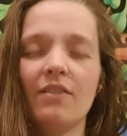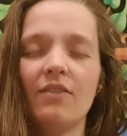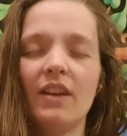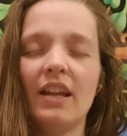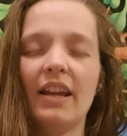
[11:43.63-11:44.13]

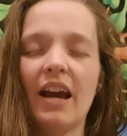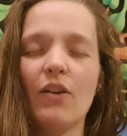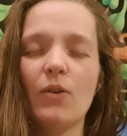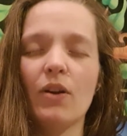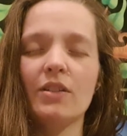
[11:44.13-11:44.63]
feeling how
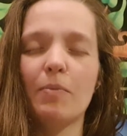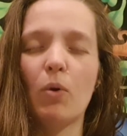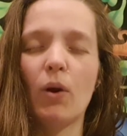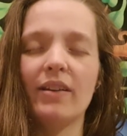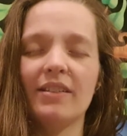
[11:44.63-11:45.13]
you are
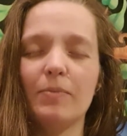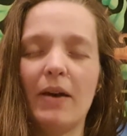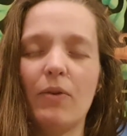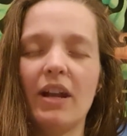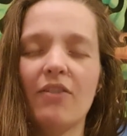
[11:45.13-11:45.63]
supported by
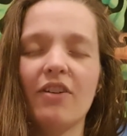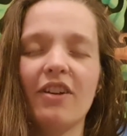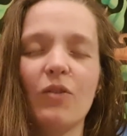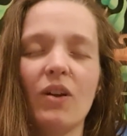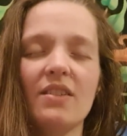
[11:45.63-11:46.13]
whatever
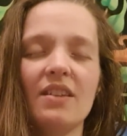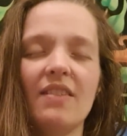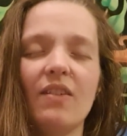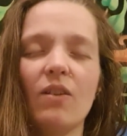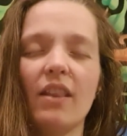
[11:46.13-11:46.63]
you are
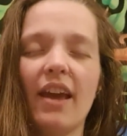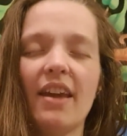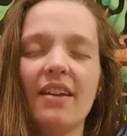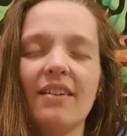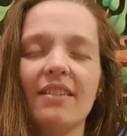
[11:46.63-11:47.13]
sitting or
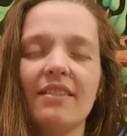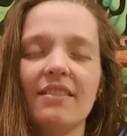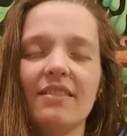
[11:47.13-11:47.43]
laying on.